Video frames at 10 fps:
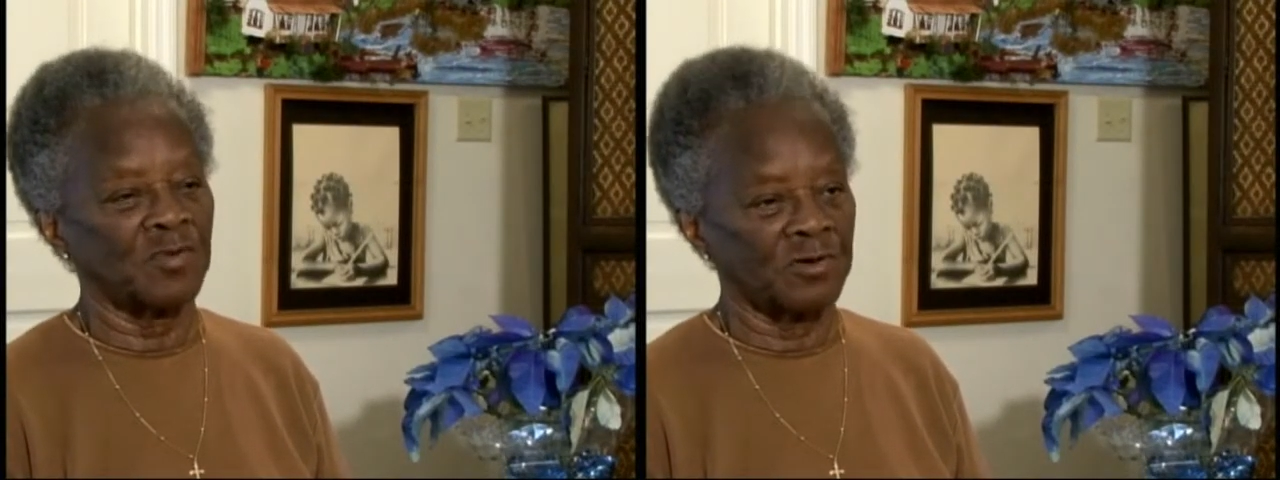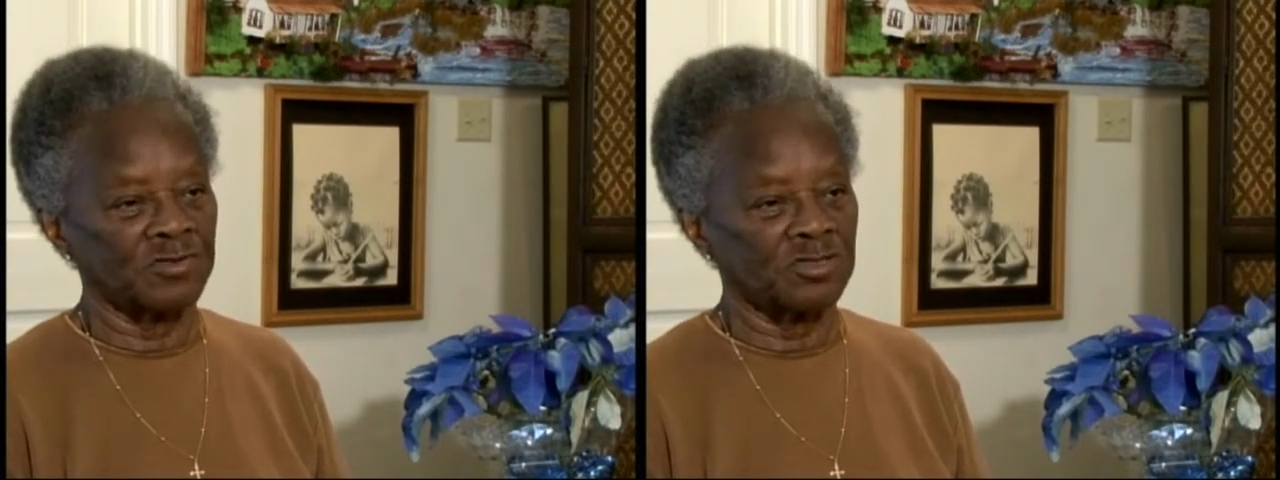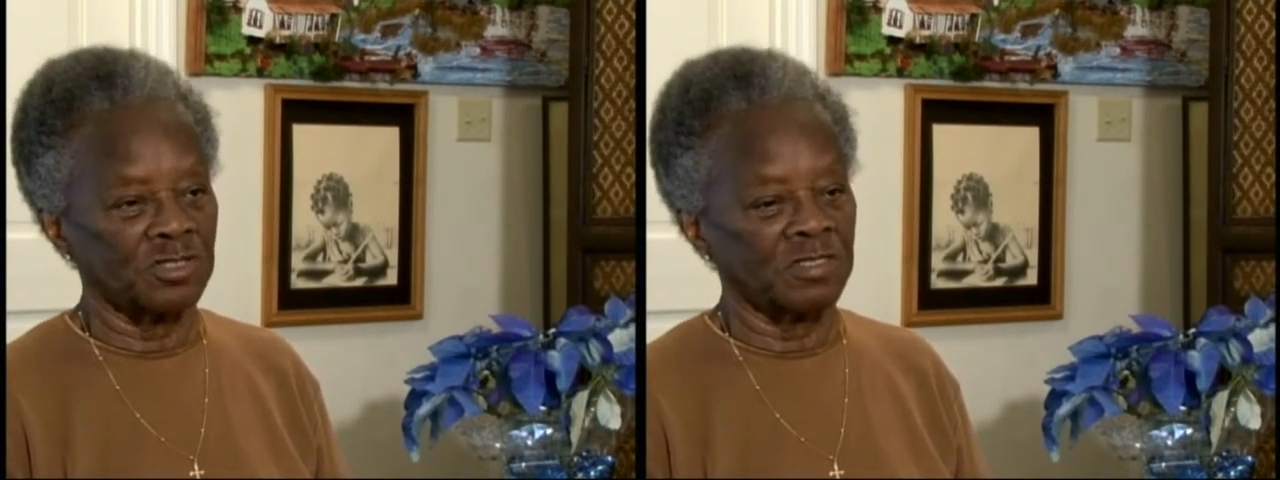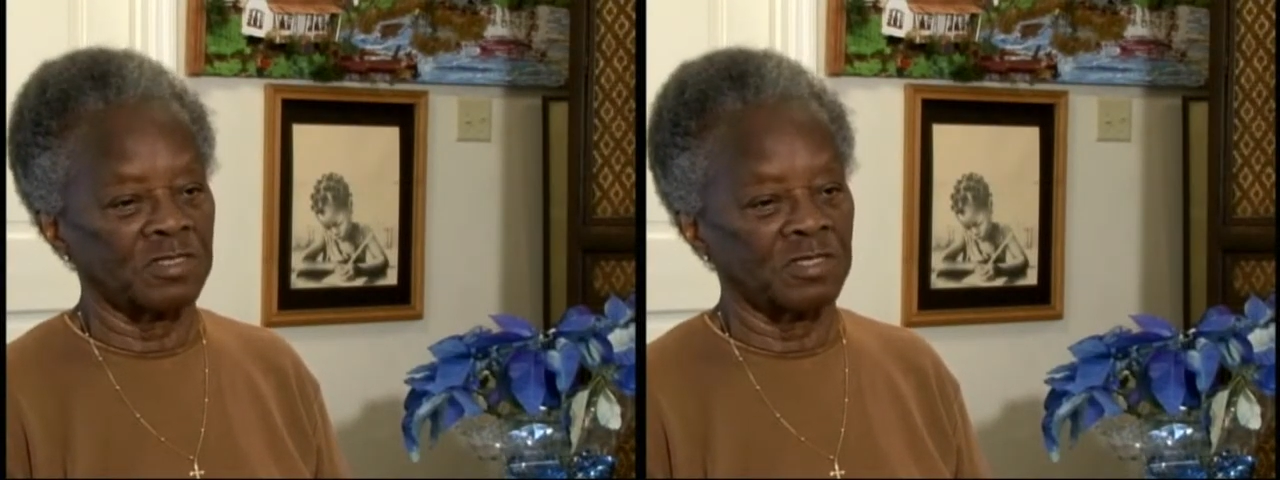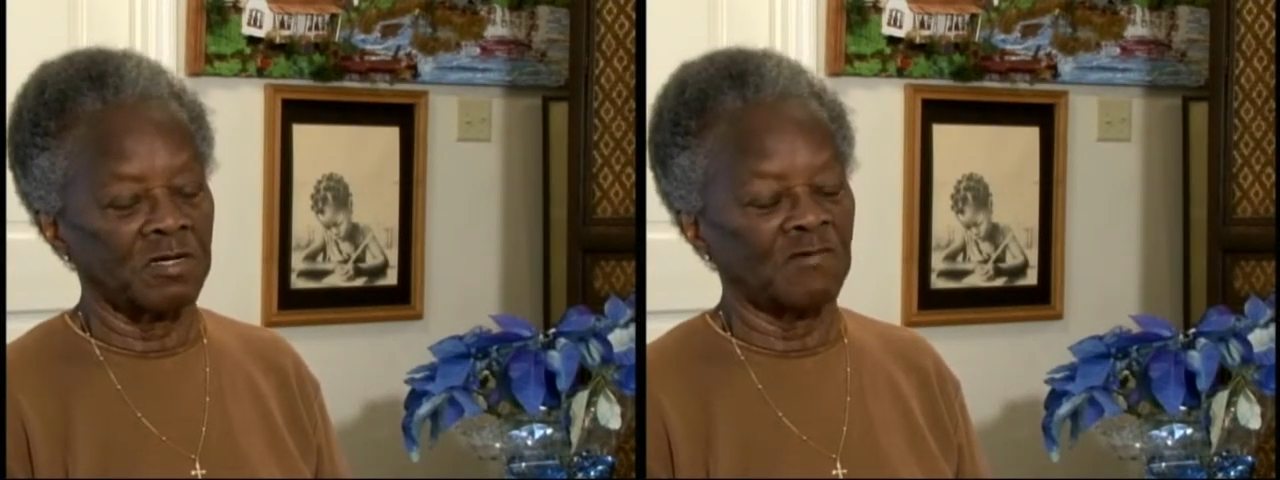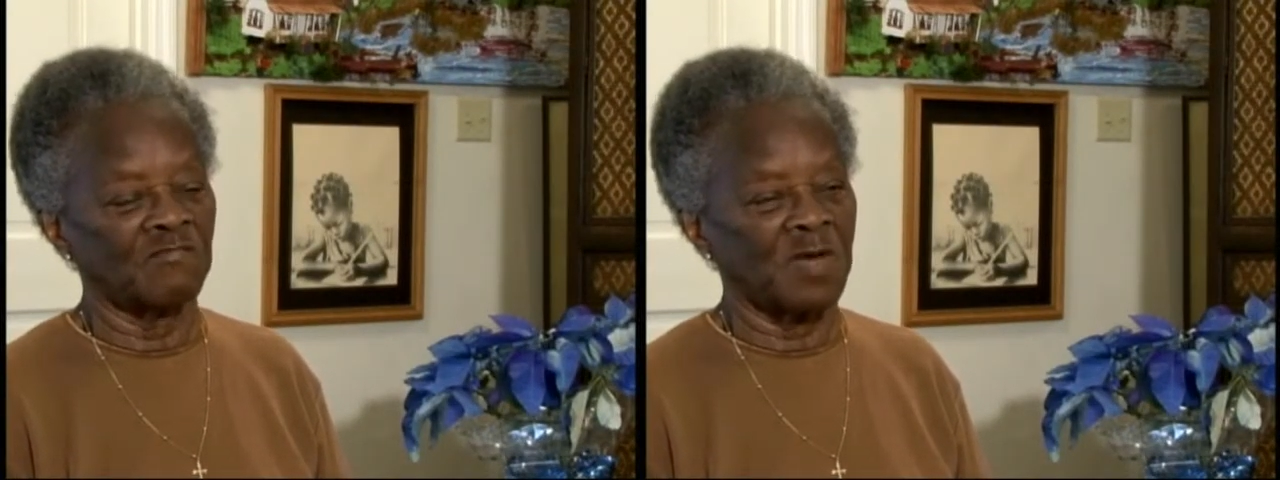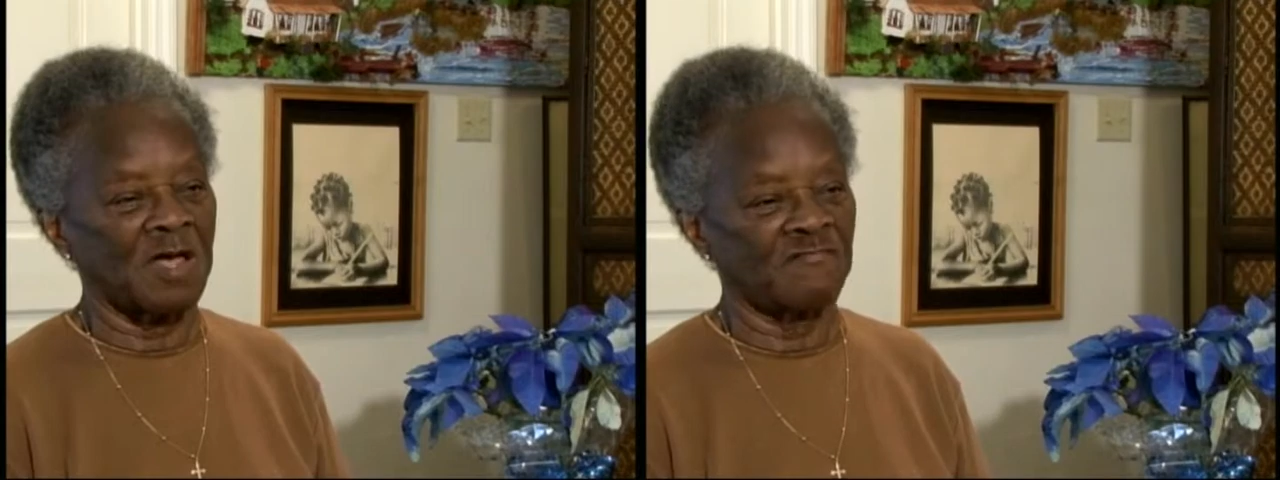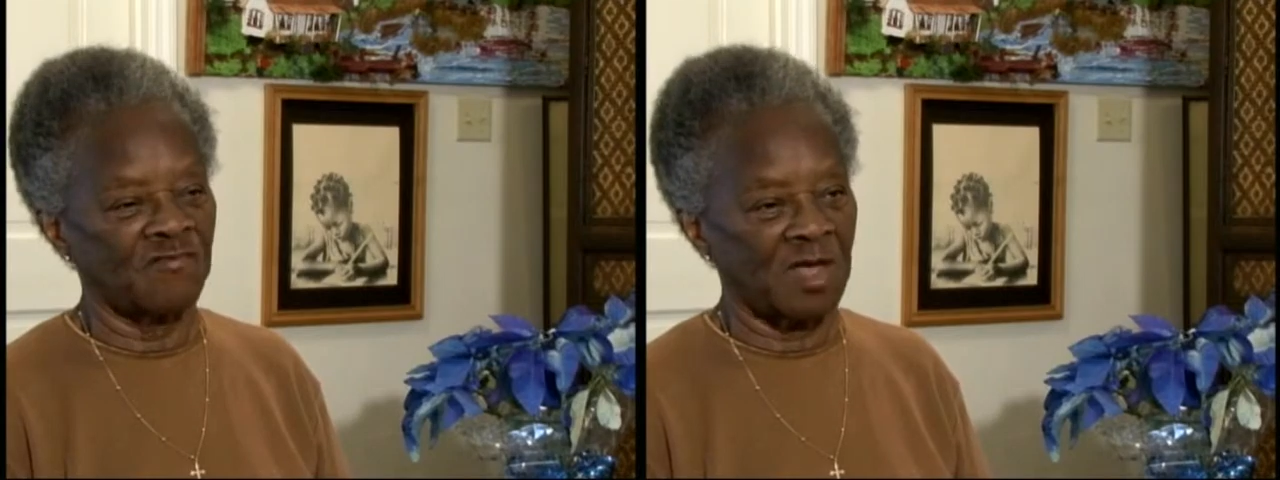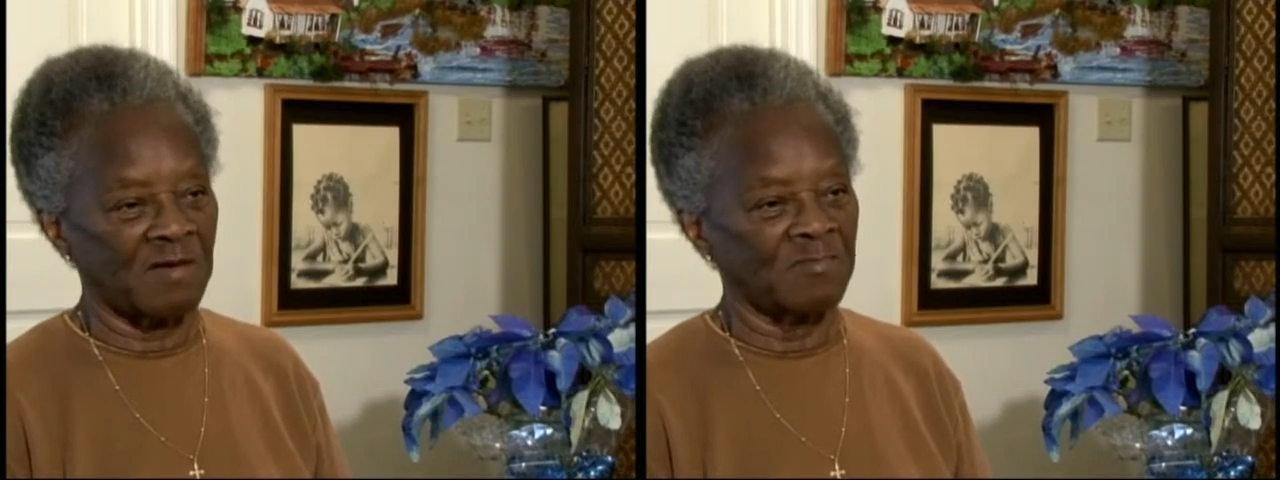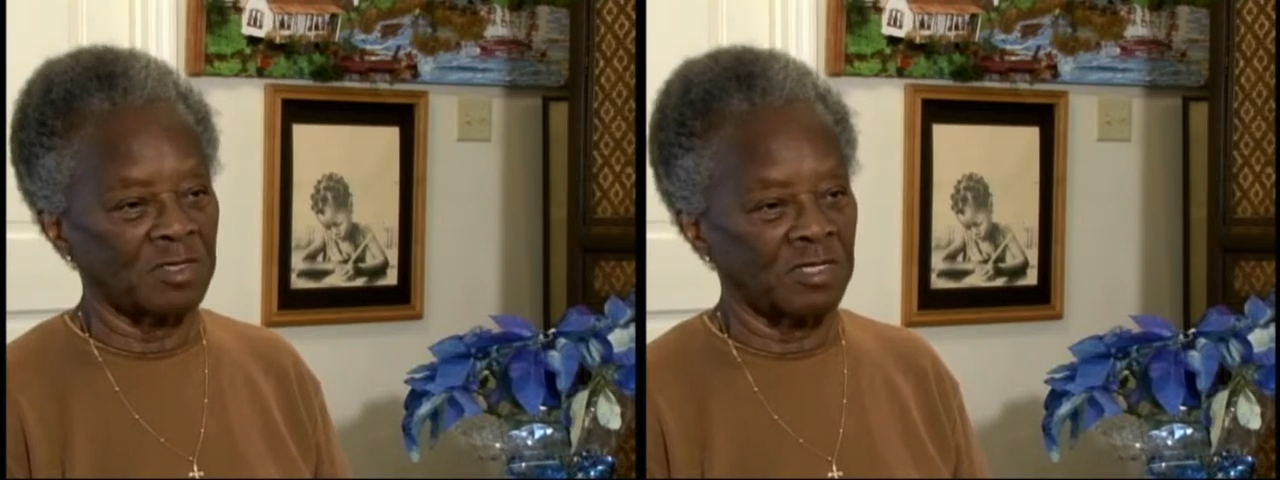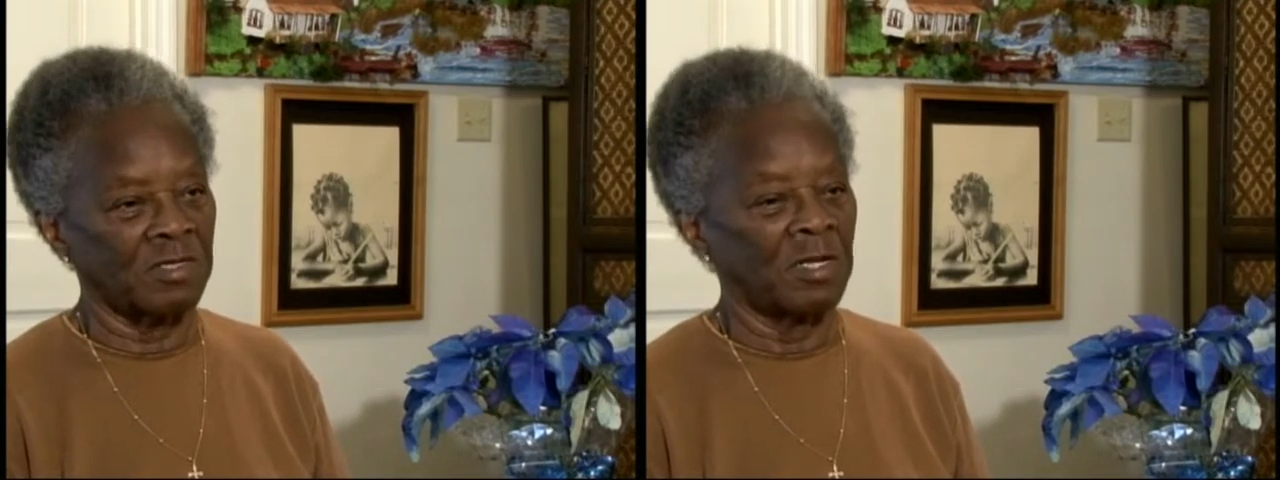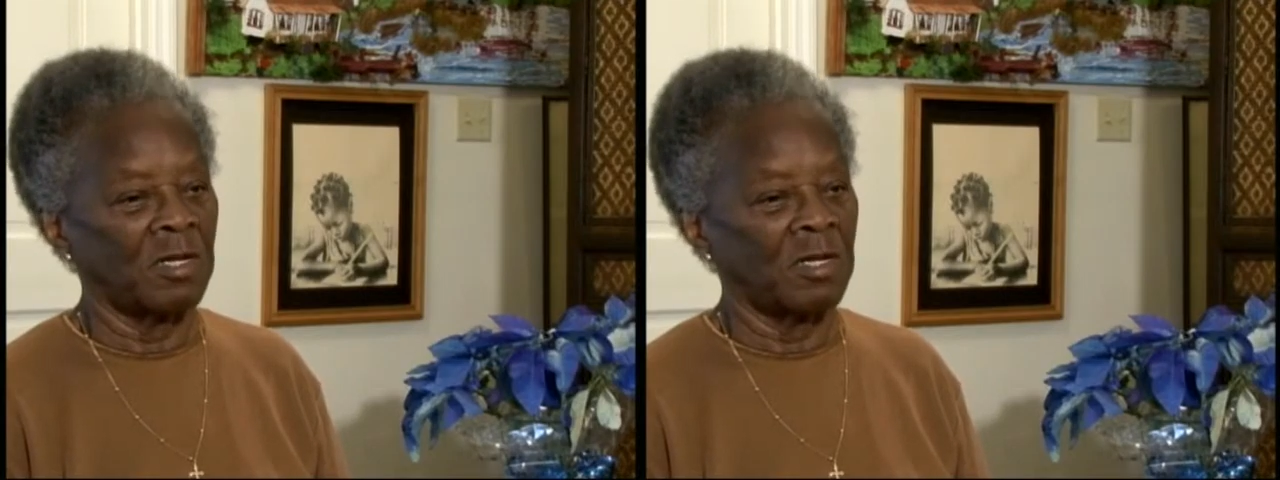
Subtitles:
person of my family.